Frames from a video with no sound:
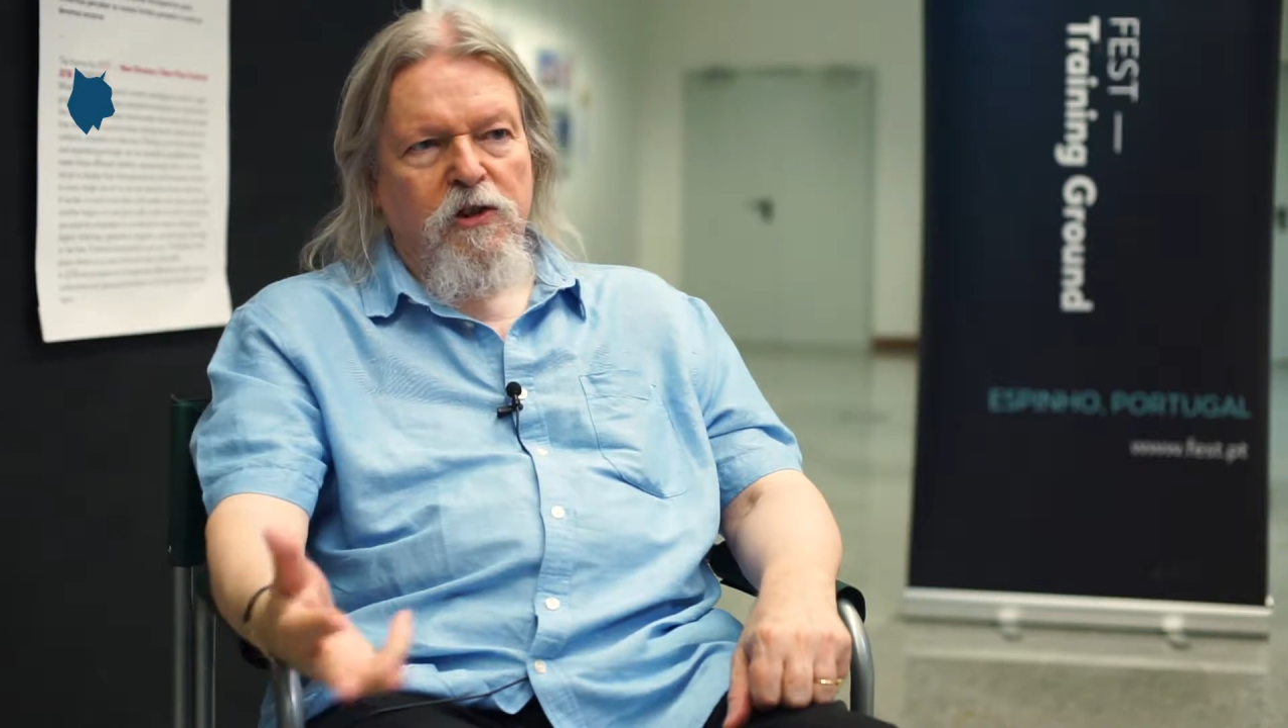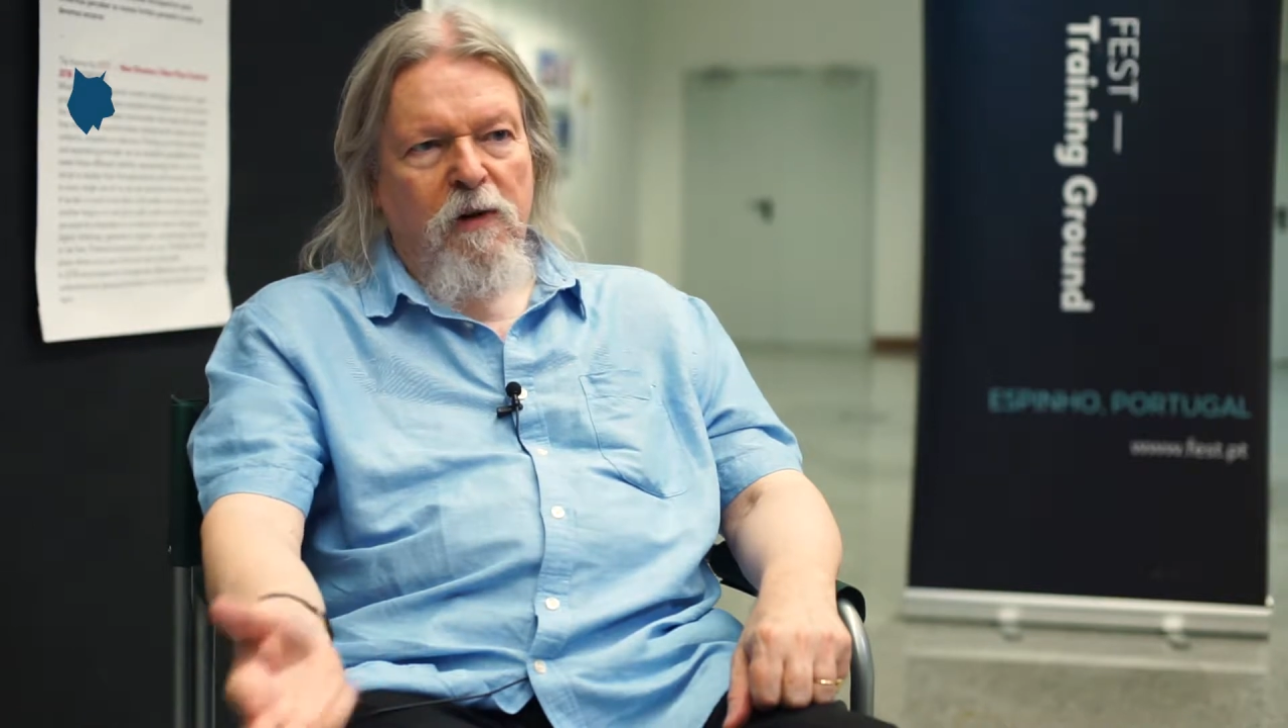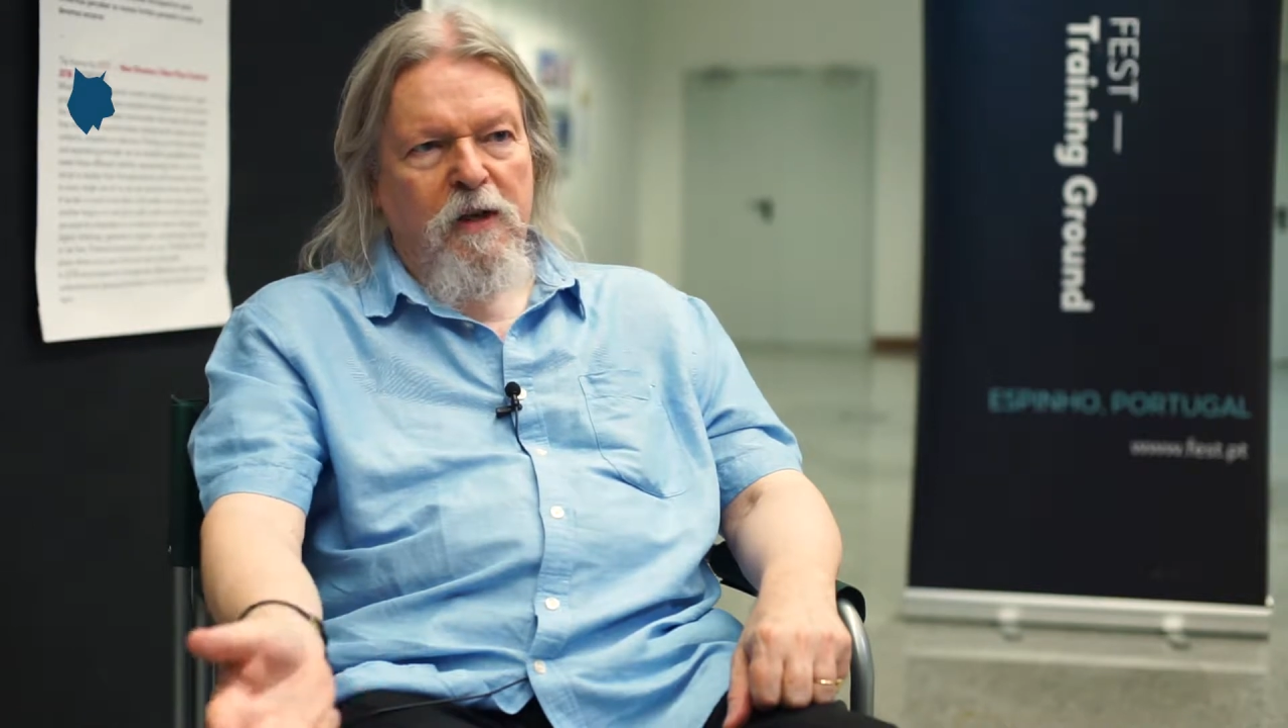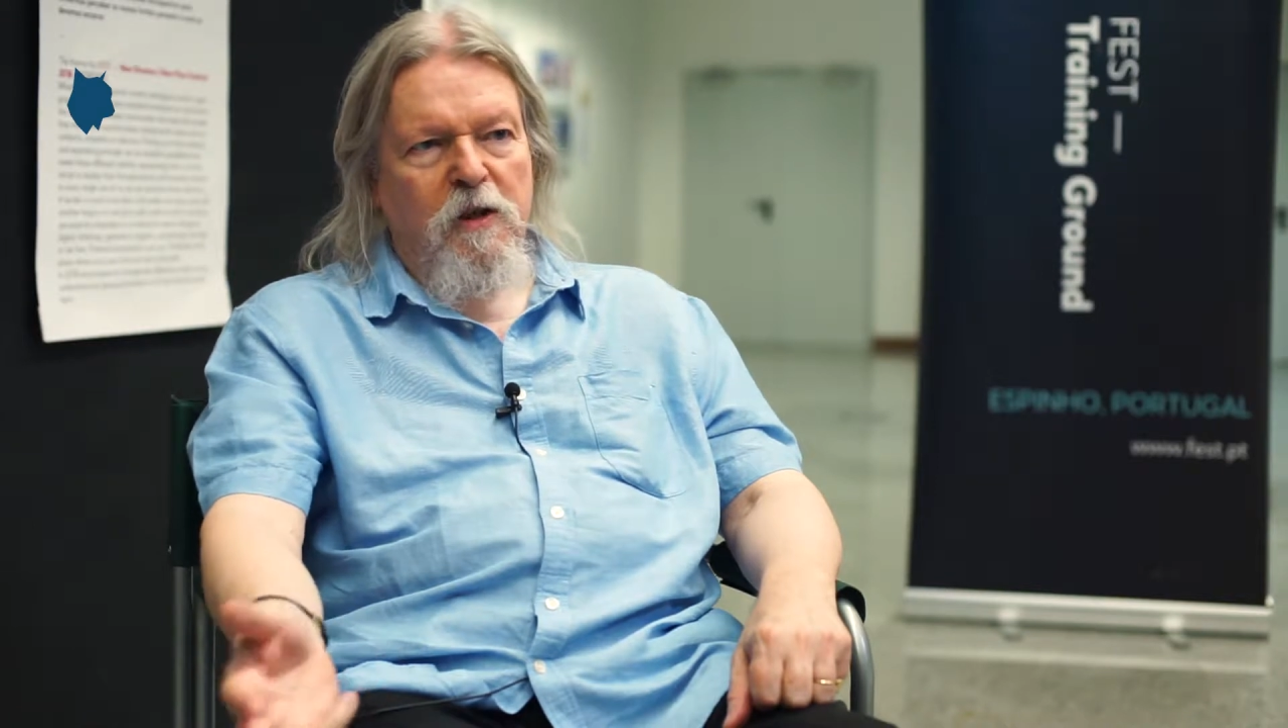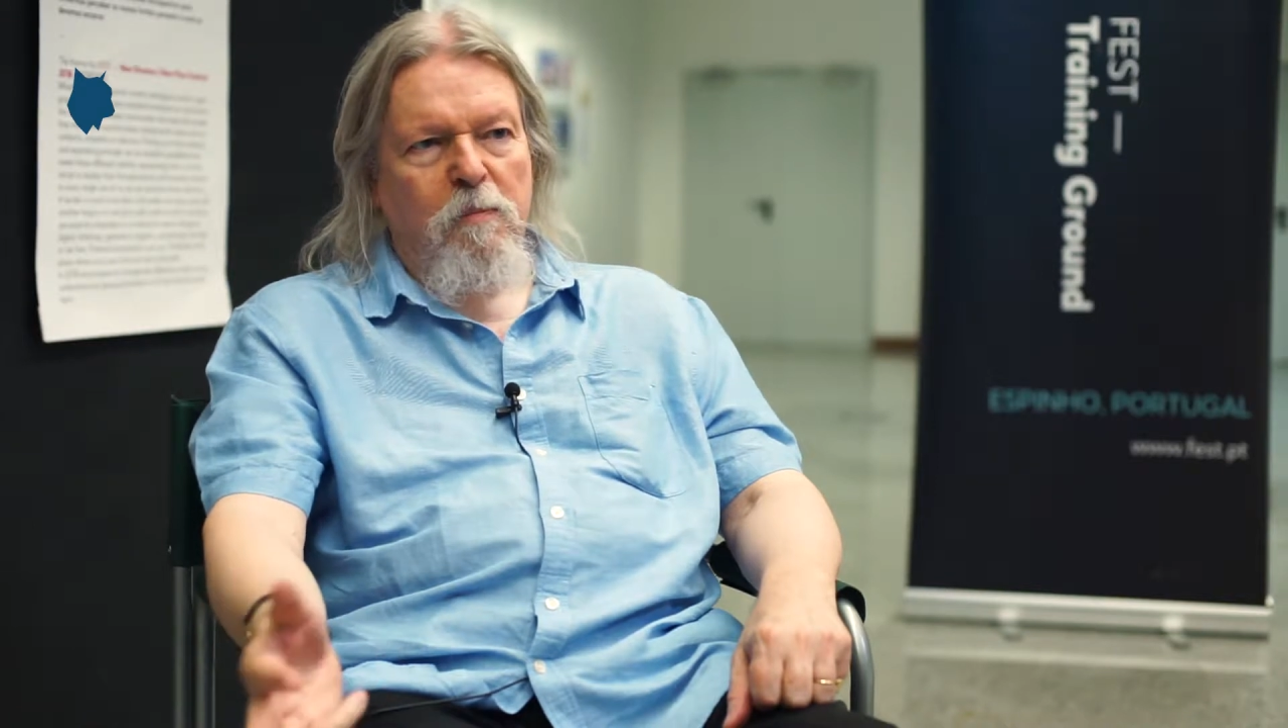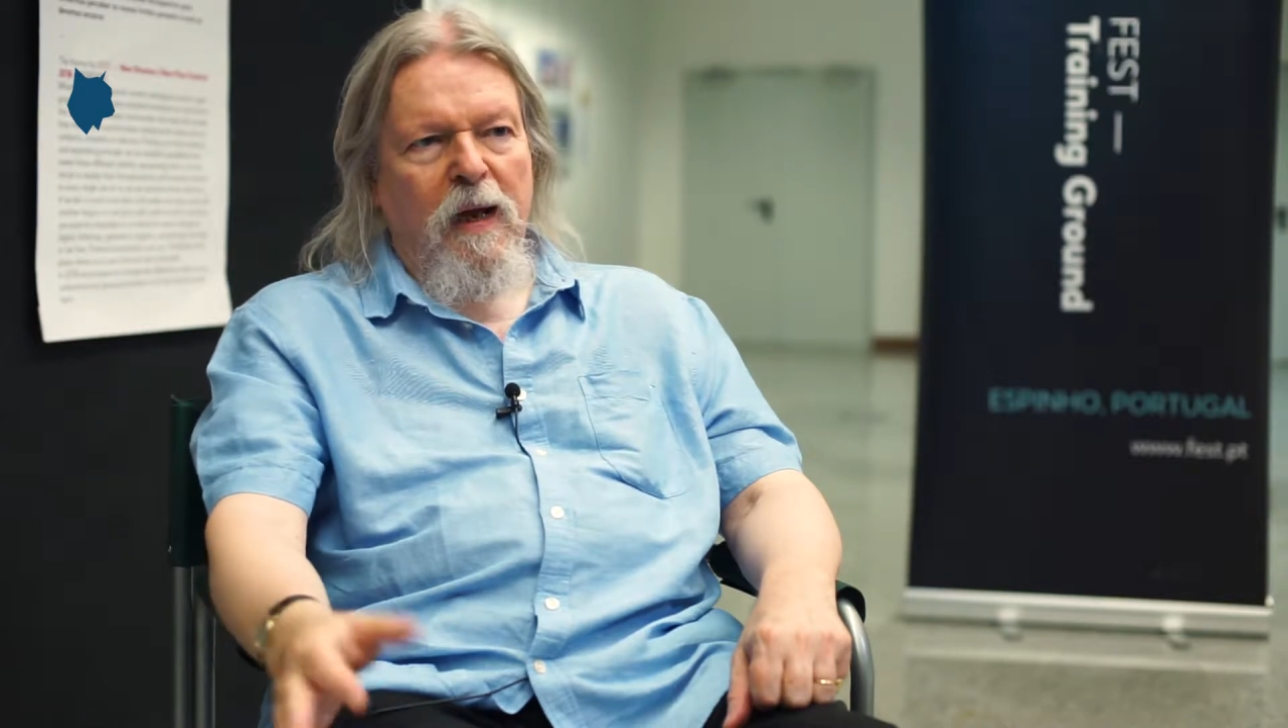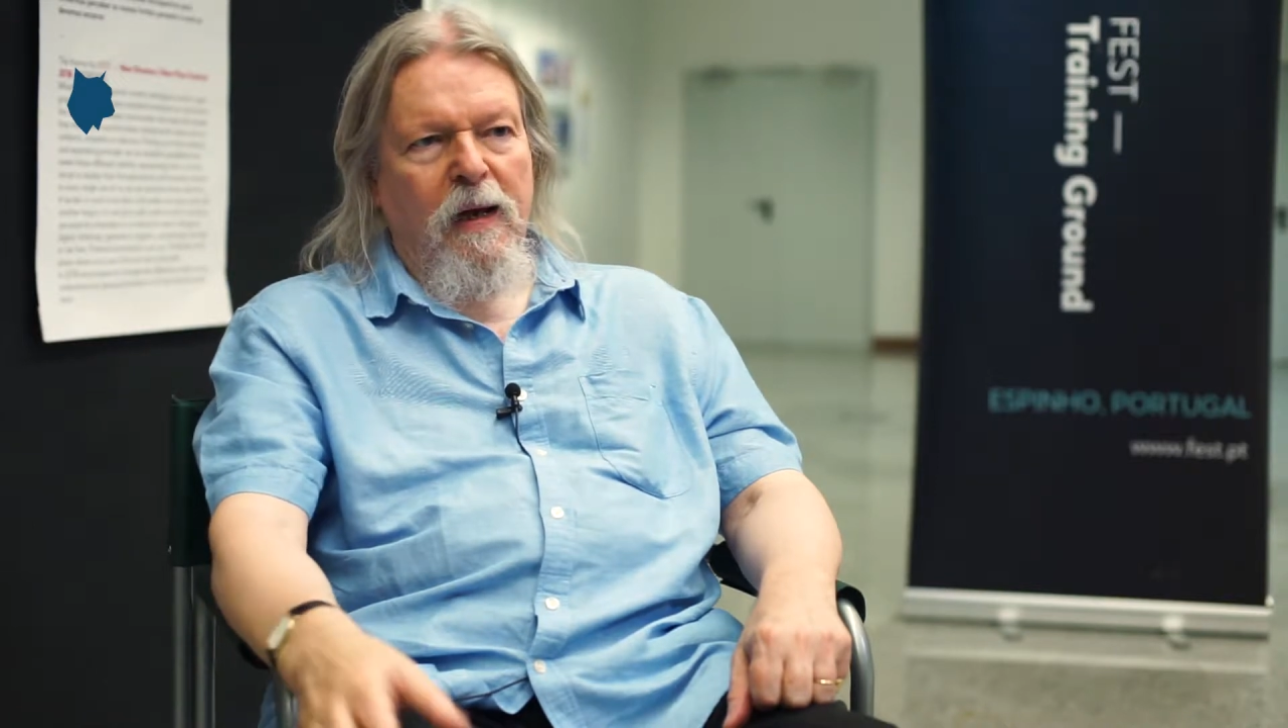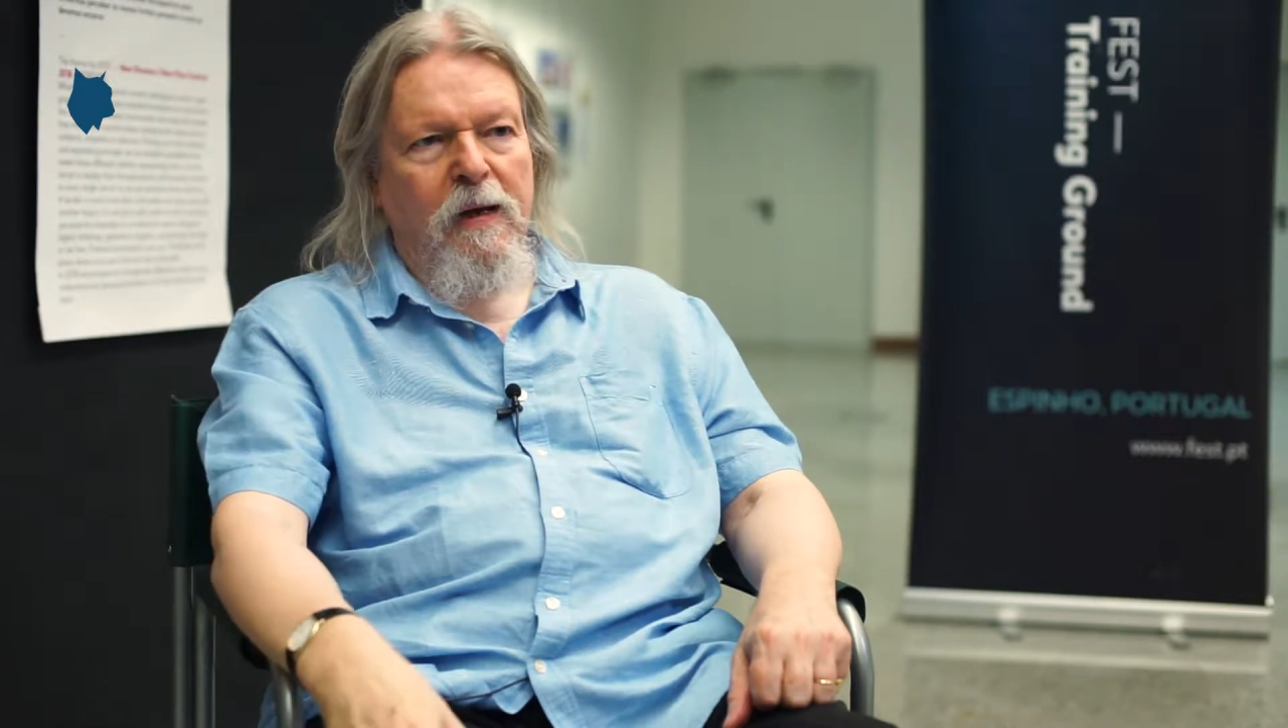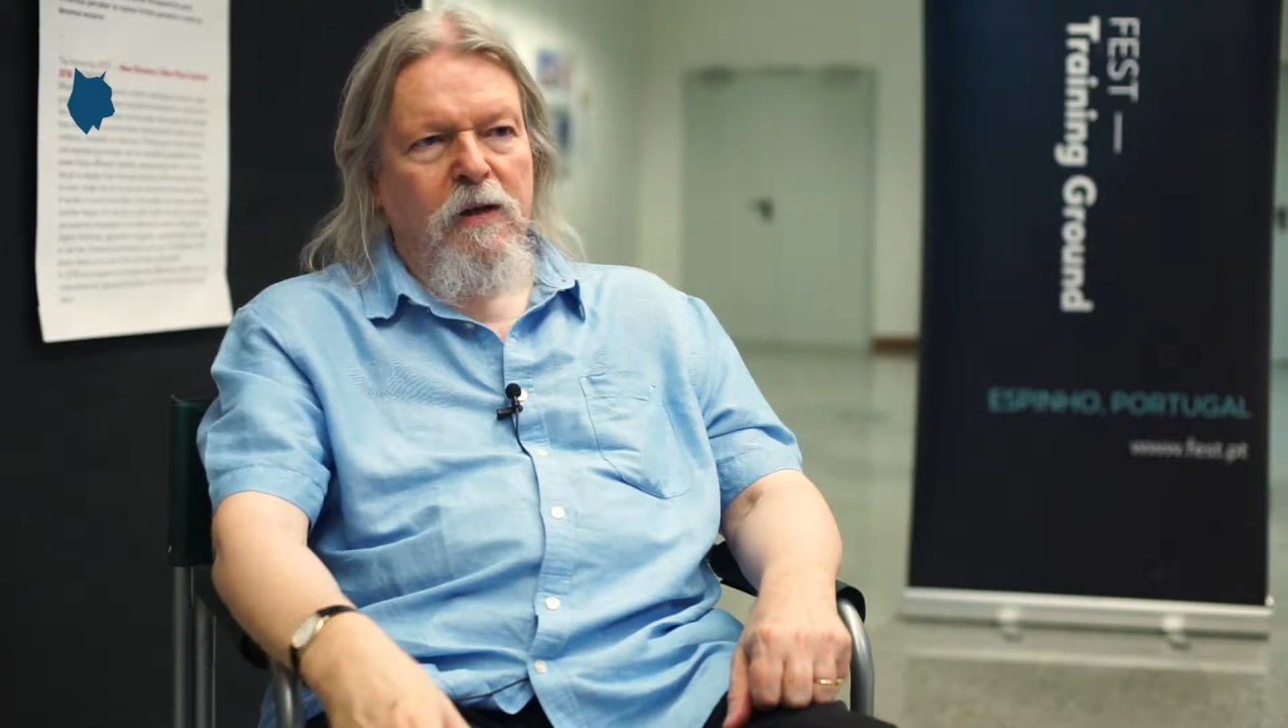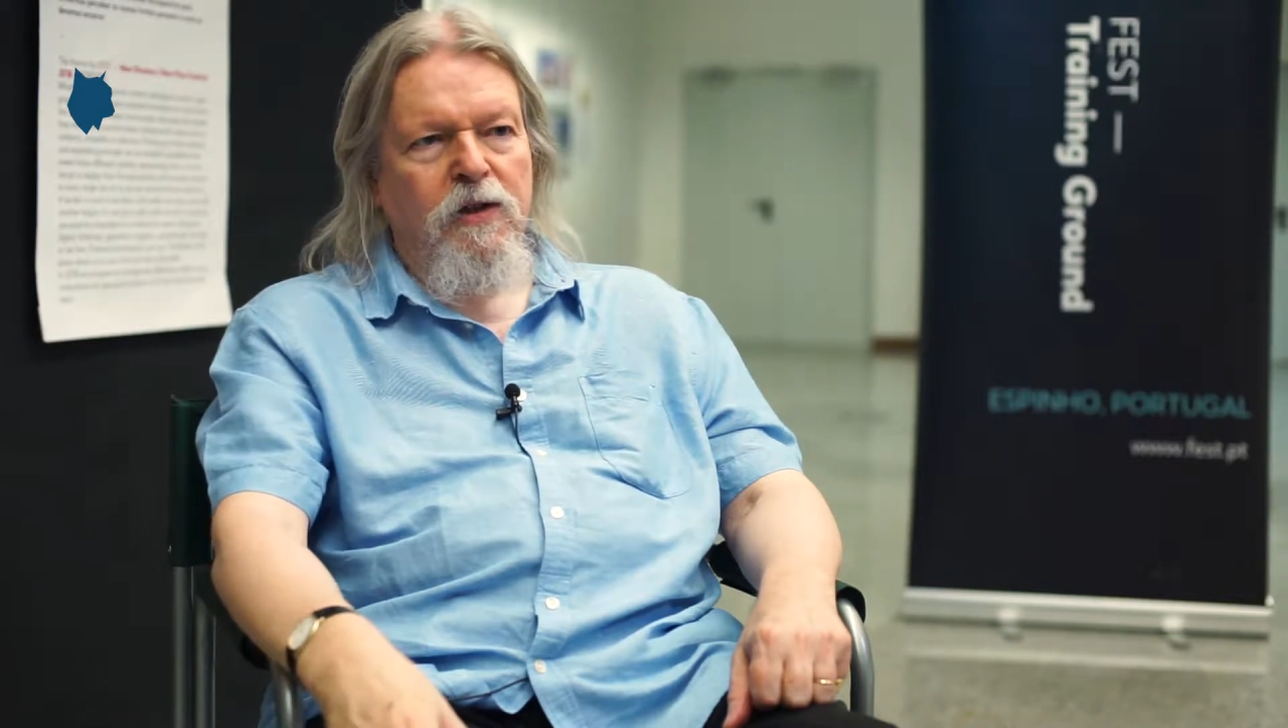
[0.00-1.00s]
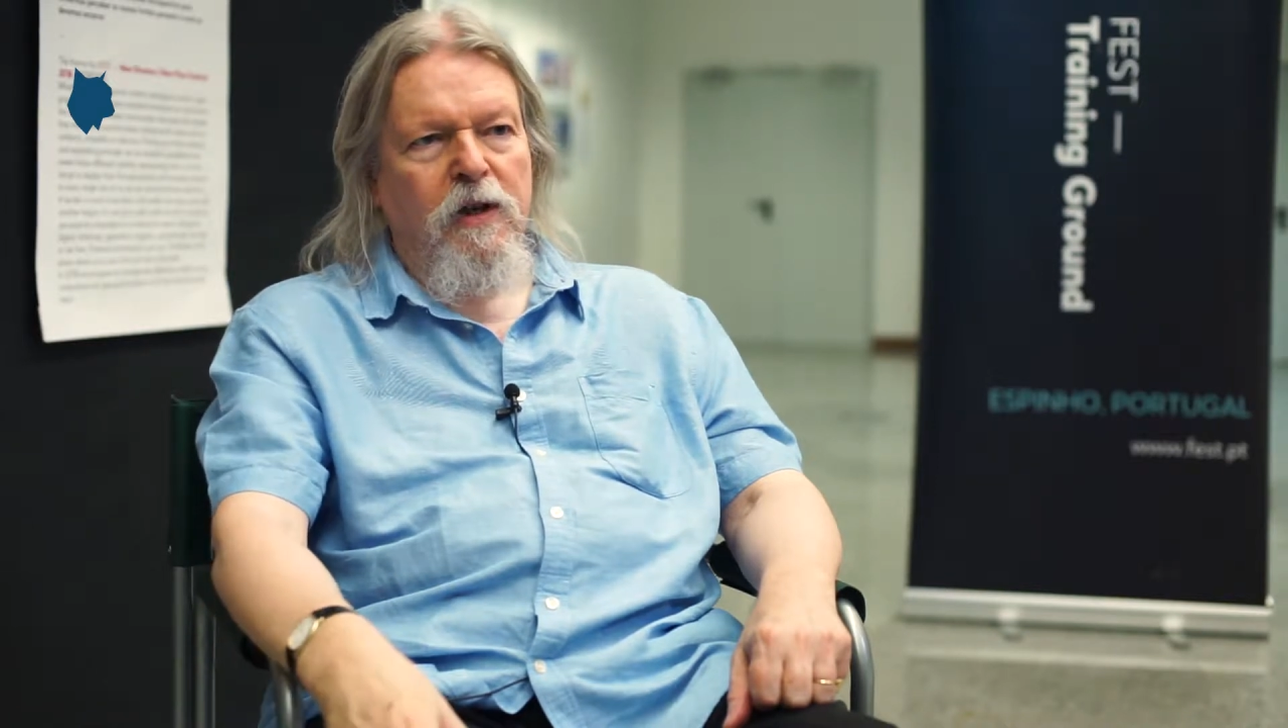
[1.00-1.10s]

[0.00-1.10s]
directed plays,